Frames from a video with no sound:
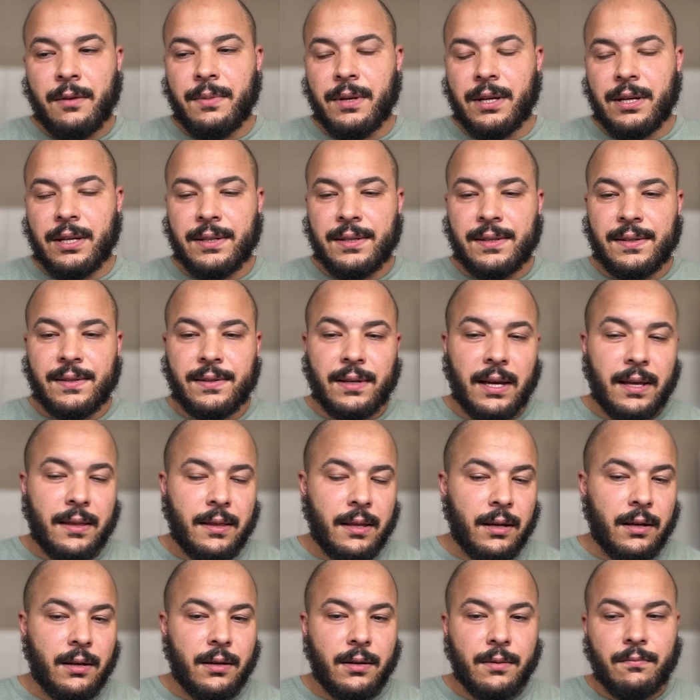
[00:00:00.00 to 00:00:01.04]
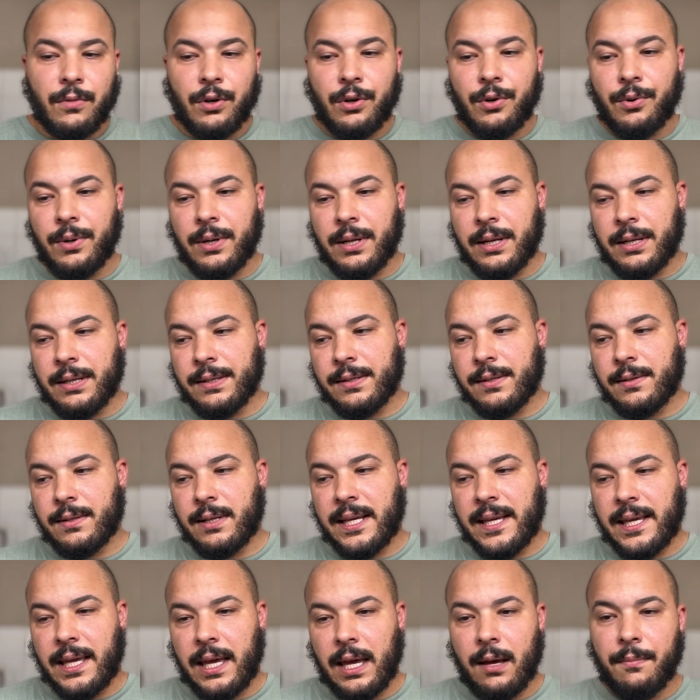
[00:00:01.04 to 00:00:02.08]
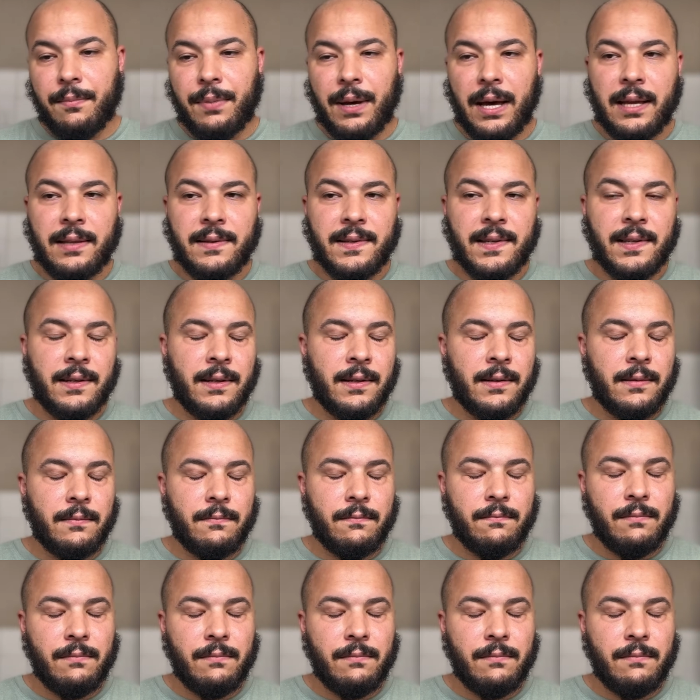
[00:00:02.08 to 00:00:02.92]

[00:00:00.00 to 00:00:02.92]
because I think Mokwena's camp had to